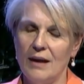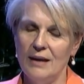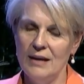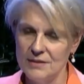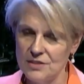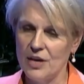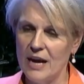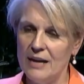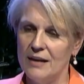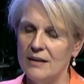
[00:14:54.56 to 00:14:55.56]
in
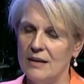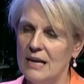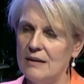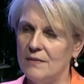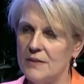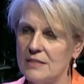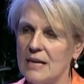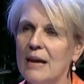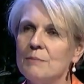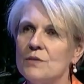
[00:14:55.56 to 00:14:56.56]
Australia needed the
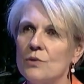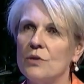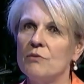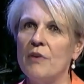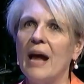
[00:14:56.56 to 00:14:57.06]
same sort of